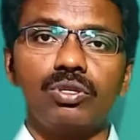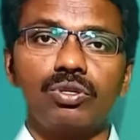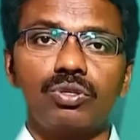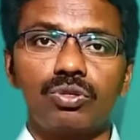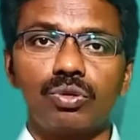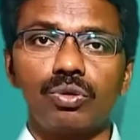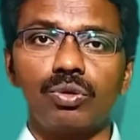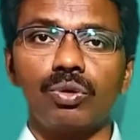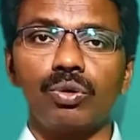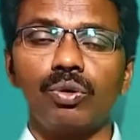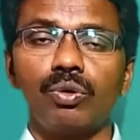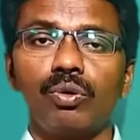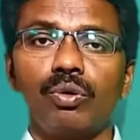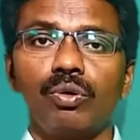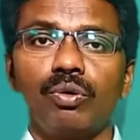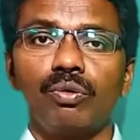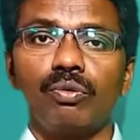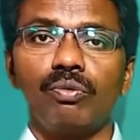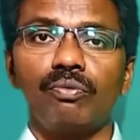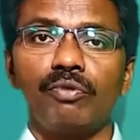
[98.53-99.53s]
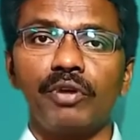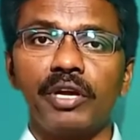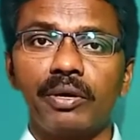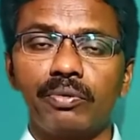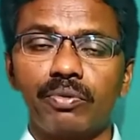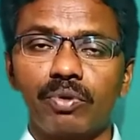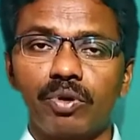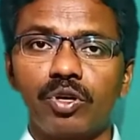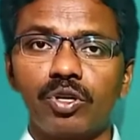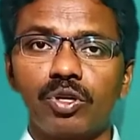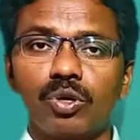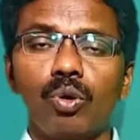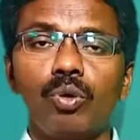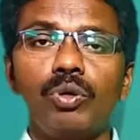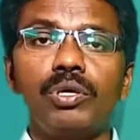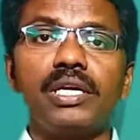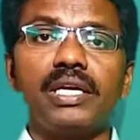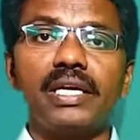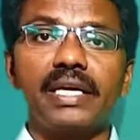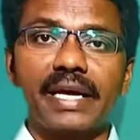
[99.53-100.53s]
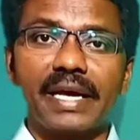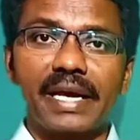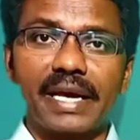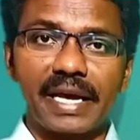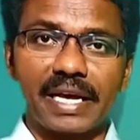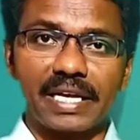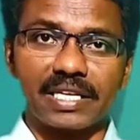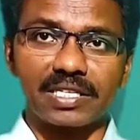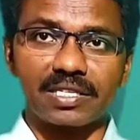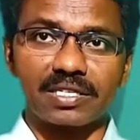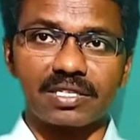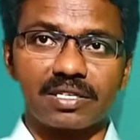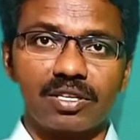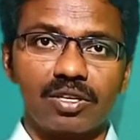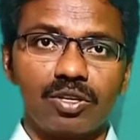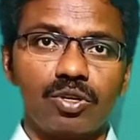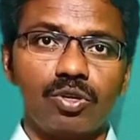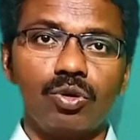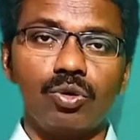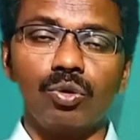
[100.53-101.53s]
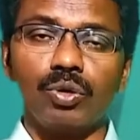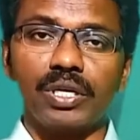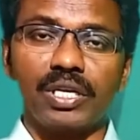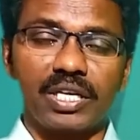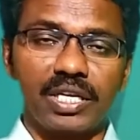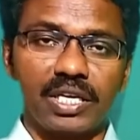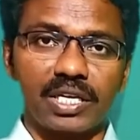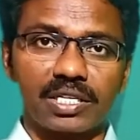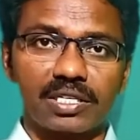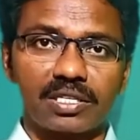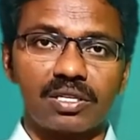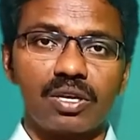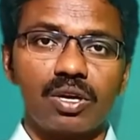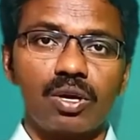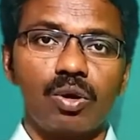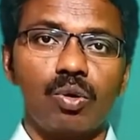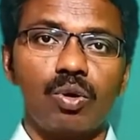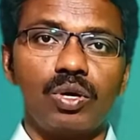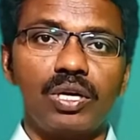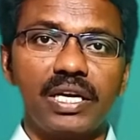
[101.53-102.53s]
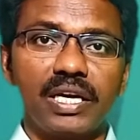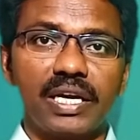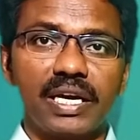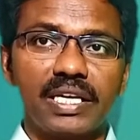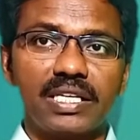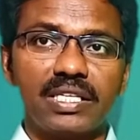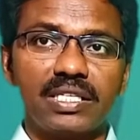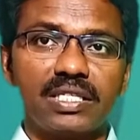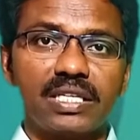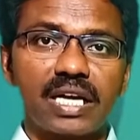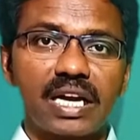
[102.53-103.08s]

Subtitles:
so we wrote only s, no es, only s.